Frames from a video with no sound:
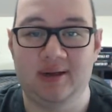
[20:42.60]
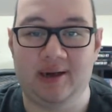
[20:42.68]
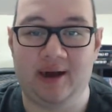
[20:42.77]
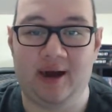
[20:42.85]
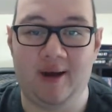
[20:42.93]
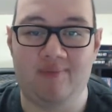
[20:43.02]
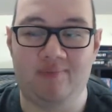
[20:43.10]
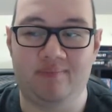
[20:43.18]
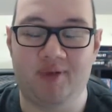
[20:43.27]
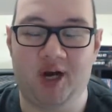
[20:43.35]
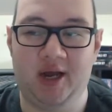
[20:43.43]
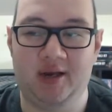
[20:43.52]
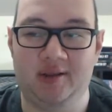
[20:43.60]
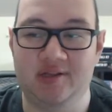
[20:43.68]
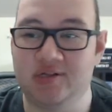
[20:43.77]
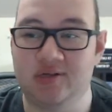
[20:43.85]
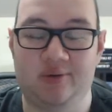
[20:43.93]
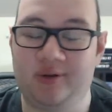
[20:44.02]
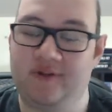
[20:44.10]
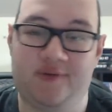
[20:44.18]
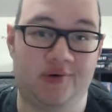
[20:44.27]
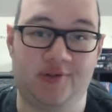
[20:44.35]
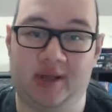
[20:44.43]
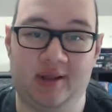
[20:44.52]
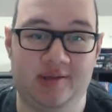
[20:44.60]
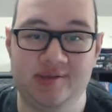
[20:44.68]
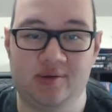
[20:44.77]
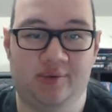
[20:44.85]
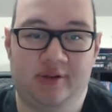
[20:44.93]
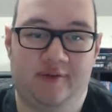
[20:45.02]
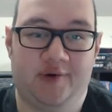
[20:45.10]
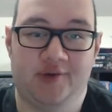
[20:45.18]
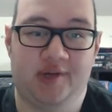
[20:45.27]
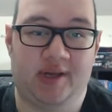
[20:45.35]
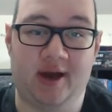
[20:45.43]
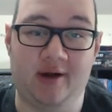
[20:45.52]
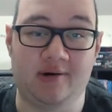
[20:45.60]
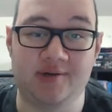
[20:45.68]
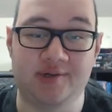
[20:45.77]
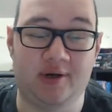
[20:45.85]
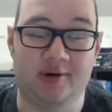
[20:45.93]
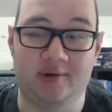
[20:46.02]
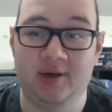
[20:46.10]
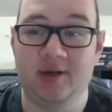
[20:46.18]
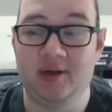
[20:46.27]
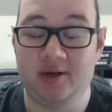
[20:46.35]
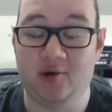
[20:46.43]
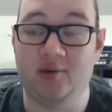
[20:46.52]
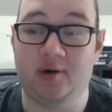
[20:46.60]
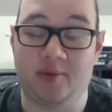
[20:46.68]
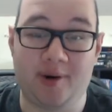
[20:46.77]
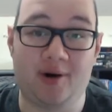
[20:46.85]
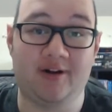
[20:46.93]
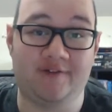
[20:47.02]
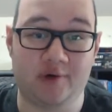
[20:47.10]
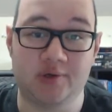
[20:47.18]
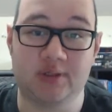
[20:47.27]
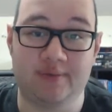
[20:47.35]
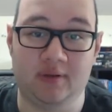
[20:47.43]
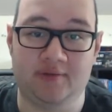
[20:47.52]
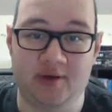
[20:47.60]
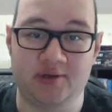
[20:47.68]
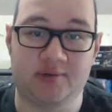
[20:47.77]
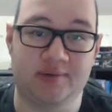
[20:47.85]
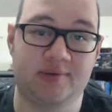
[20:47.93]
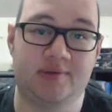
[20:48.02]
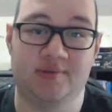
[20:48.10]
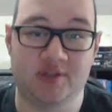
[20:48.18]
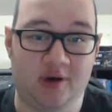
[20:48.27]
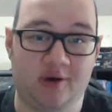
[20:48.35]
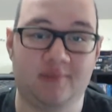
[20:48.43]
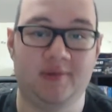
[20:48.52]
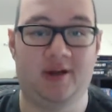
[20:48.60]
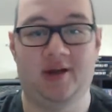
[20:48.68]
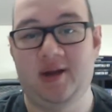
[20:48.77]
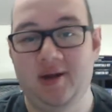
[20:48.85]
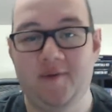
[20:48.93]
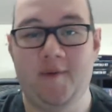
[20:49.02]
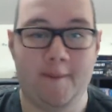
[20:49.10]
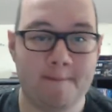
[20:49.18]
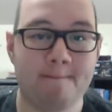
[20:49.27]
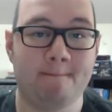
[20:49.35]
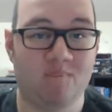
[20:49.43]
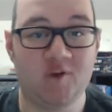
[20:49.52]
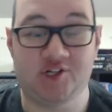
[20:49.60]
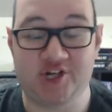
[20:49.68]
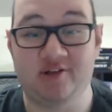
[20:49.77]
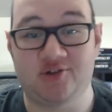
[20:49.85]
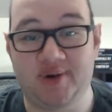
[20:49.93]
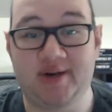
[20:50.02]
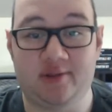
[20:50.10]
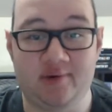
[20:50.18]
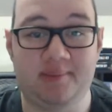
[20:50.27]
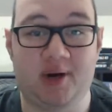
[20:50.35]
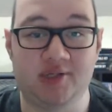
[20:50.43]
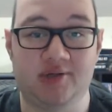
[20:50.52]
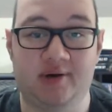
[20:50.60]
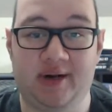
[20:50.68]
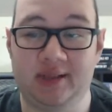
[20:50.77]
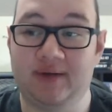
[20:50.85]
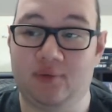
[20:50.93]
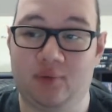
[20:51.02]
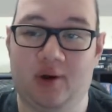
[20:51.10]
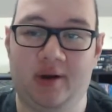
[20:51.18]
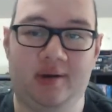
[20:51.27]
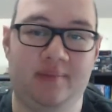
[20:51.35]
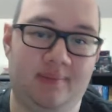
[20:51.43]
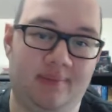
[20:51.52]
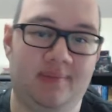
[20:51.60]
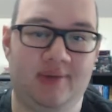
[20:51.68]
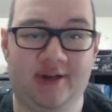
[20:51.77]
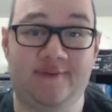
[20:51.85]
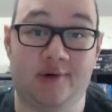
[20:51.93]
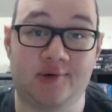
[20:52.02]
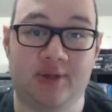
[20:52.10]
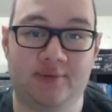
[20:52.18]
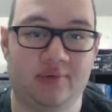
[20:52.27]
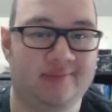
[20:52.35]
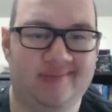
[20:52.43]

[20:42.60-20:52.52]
But this is only the first encounter, so and they're a party of first level adventurers. So a challenge rating 3 monster at level 1 at first level,